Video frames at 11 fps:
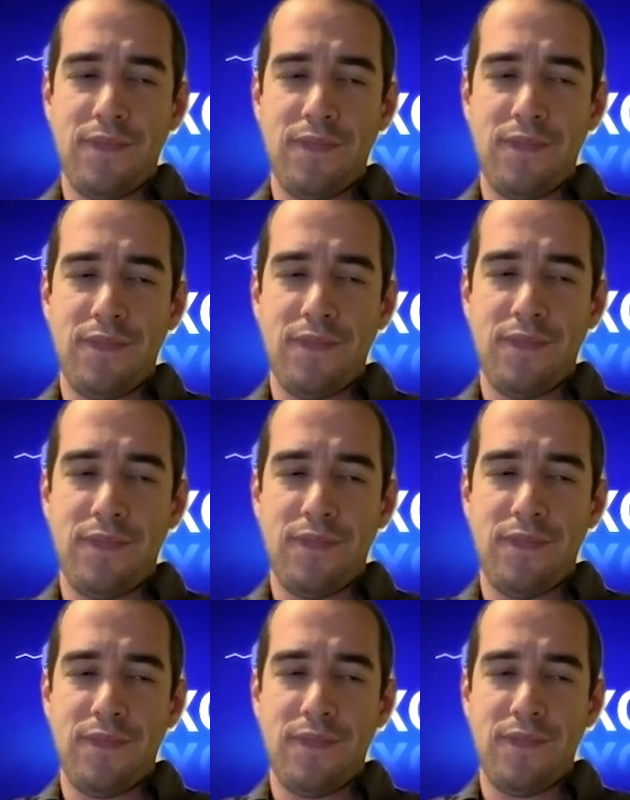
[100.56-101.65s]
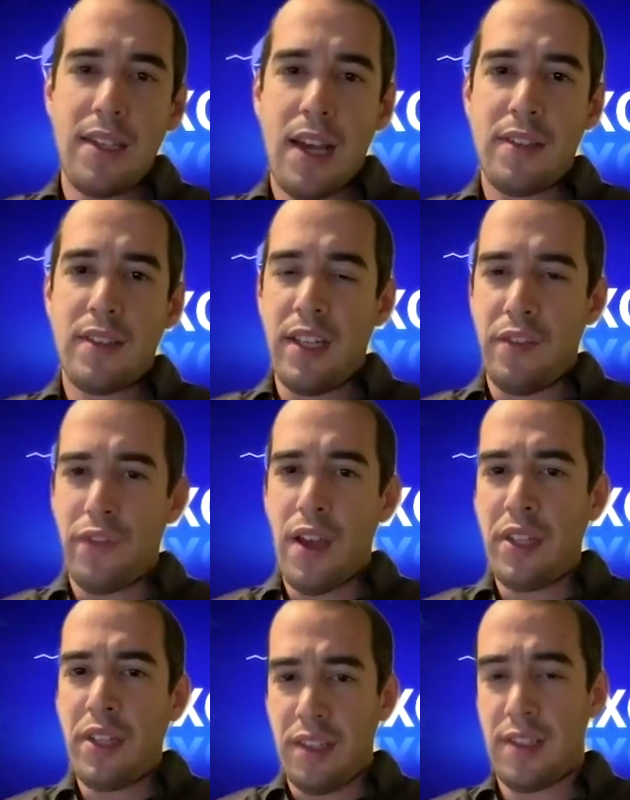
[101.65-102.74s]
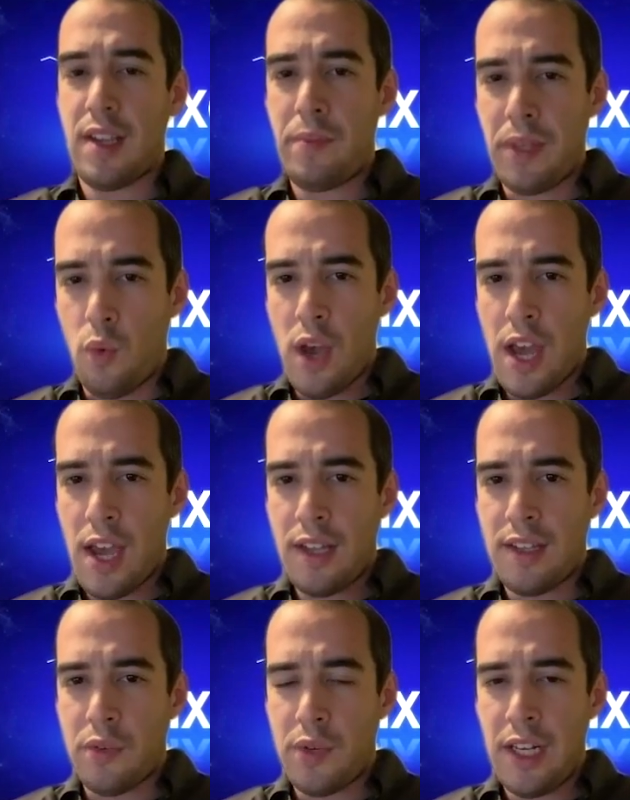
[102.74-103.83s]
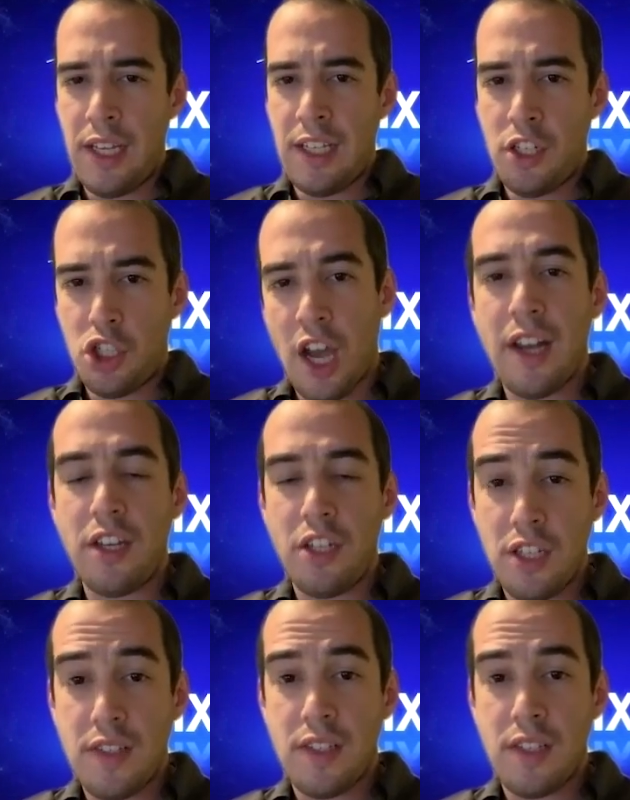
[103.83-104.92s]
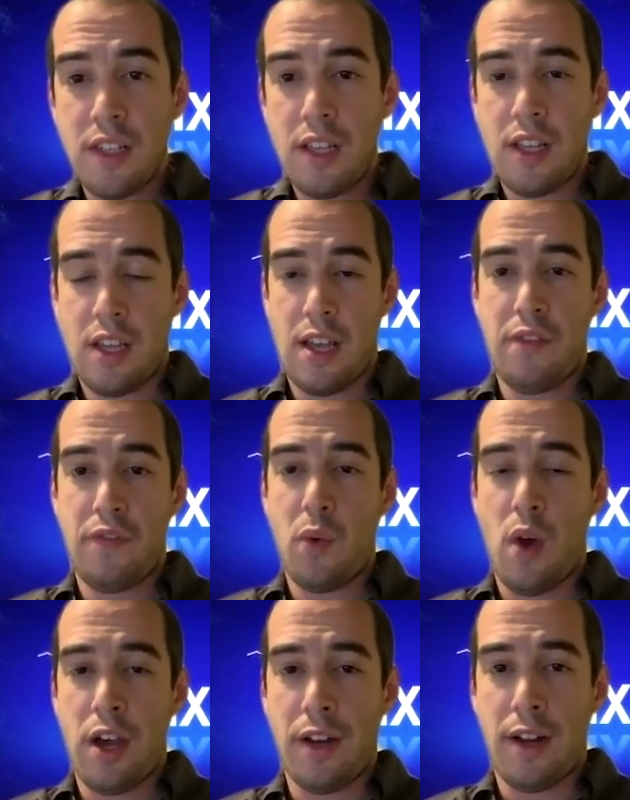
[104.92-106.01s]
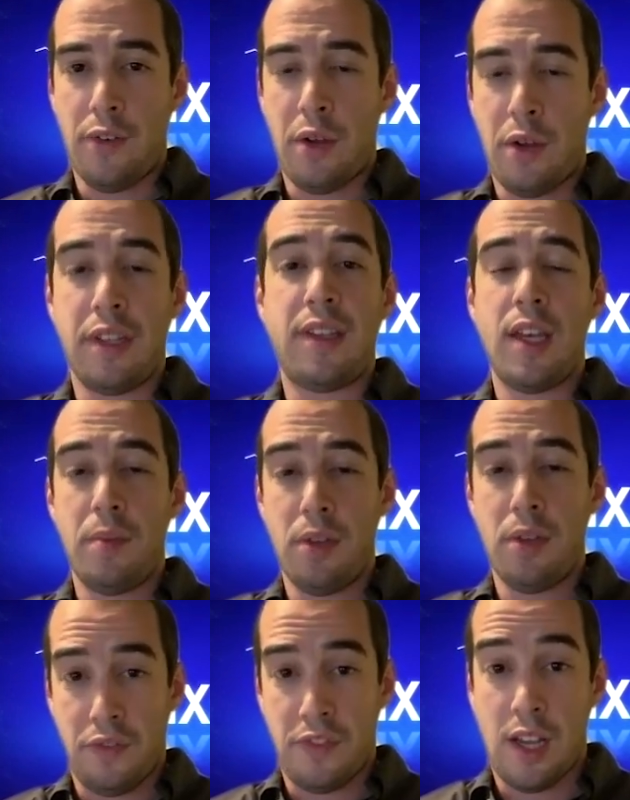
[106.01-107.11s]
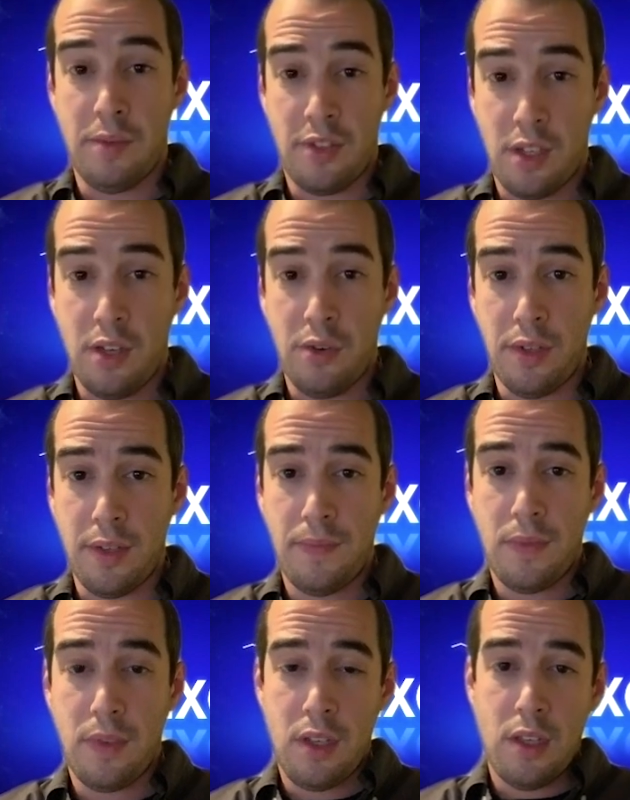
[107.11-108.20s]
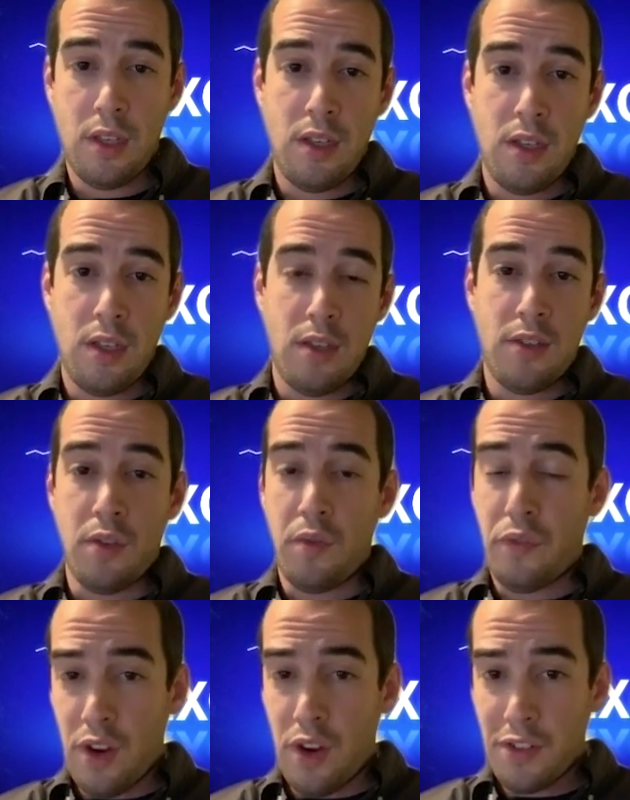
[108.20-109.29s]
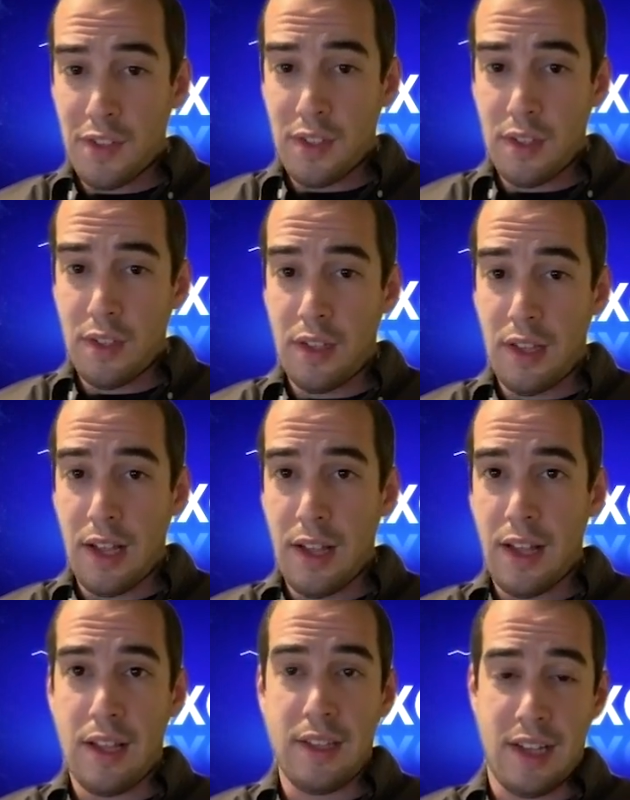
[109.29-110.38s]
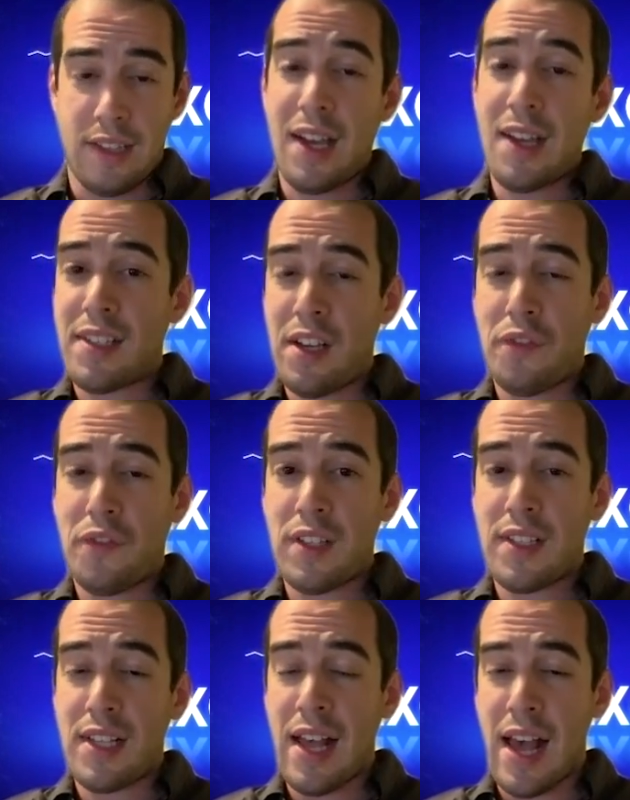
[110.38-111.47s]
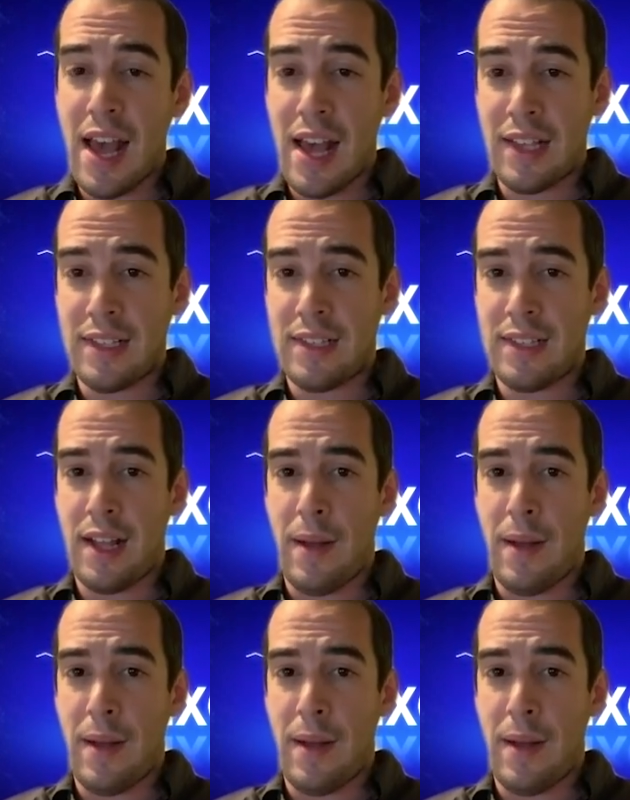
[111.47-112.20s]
I would say that in a very disturbing way that really challenges everyone around the table of cybersecurity. So first, the attack surface has